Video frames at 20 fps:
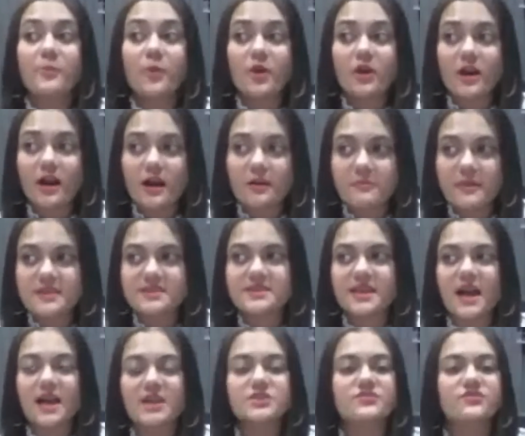Book a
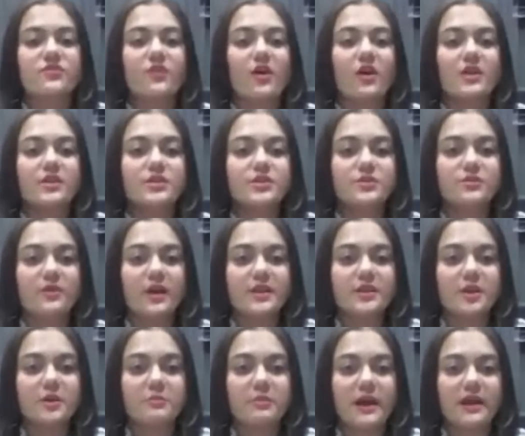massage for you
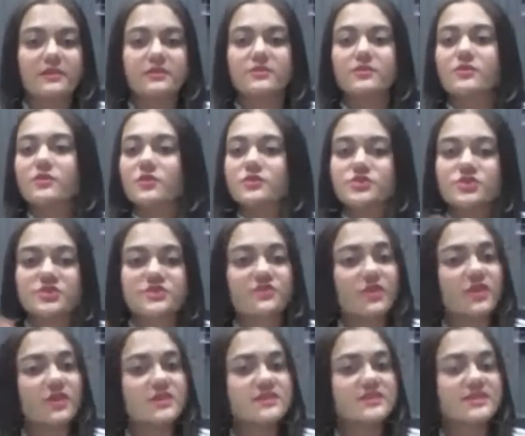and your partner or just
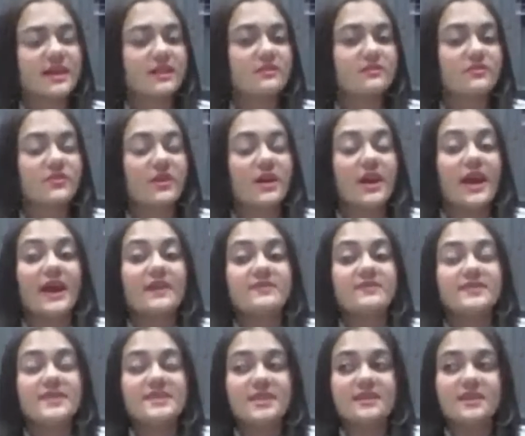for yourself.
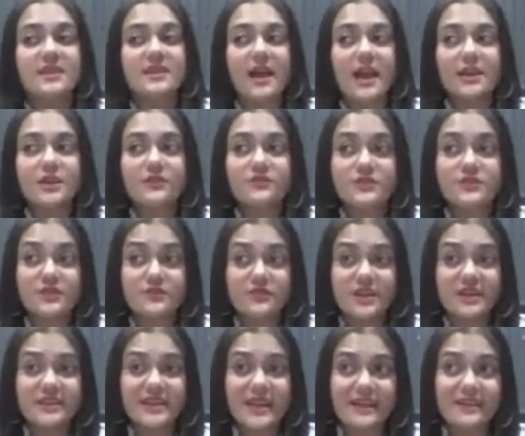And these are the kind of
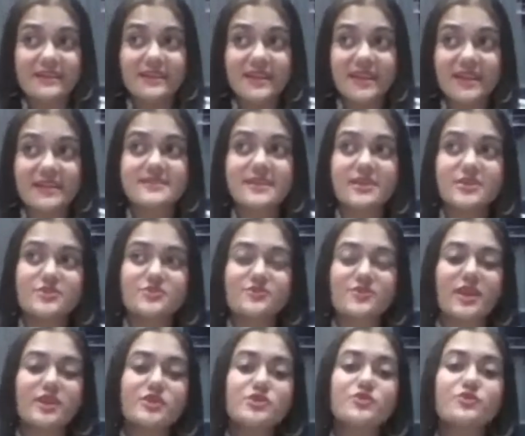different techniques that you
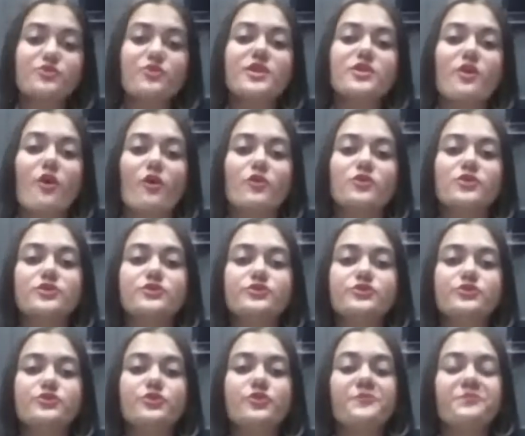can do in order
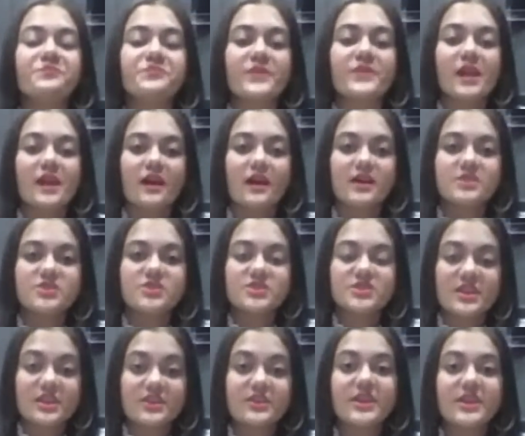to
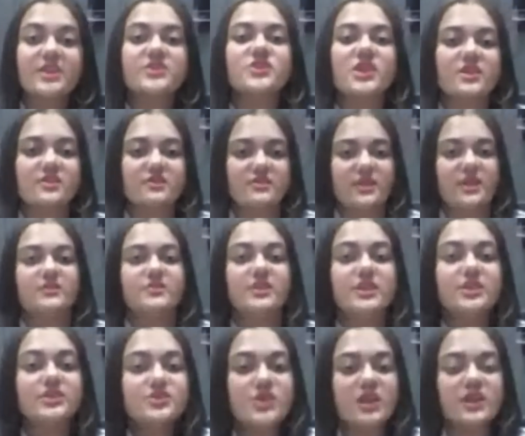just regenerate,
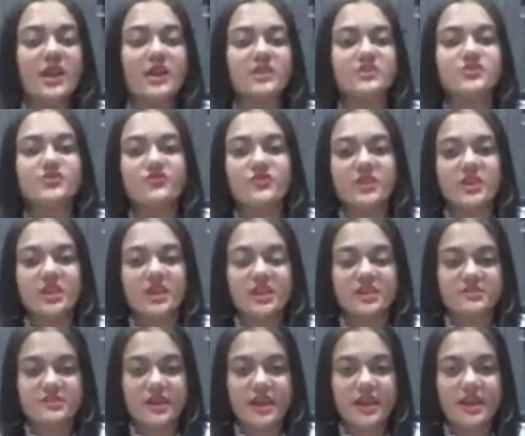
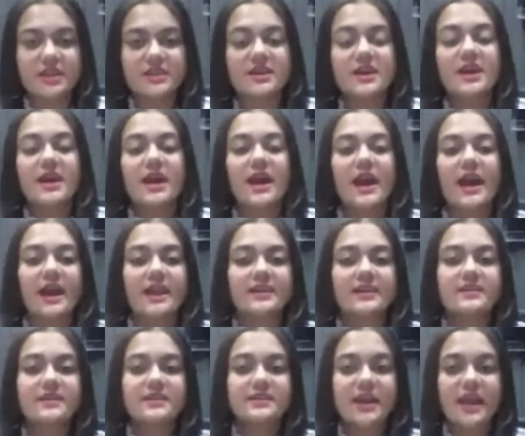rejuvenate, right?
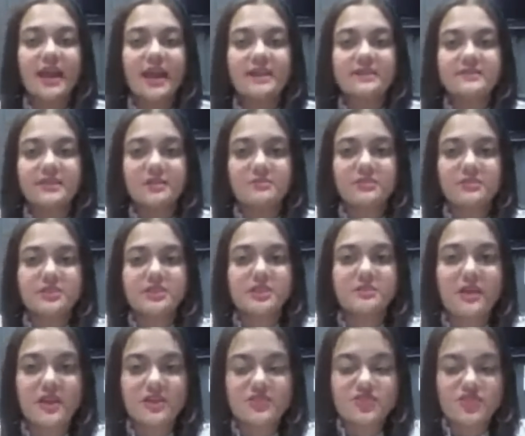And yeah, I think
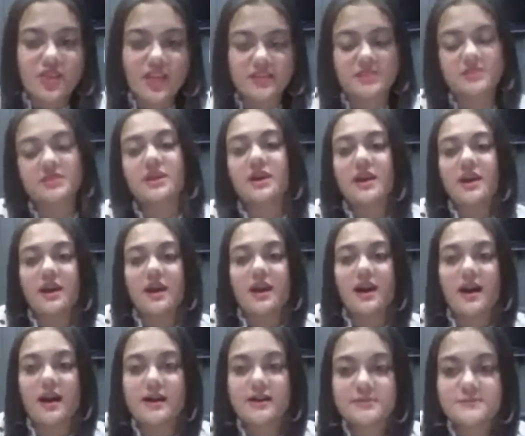pretty much it.
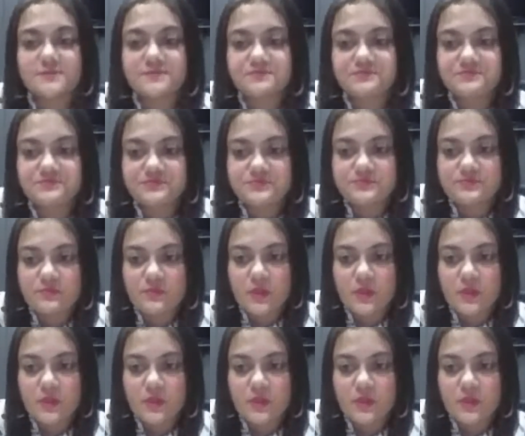One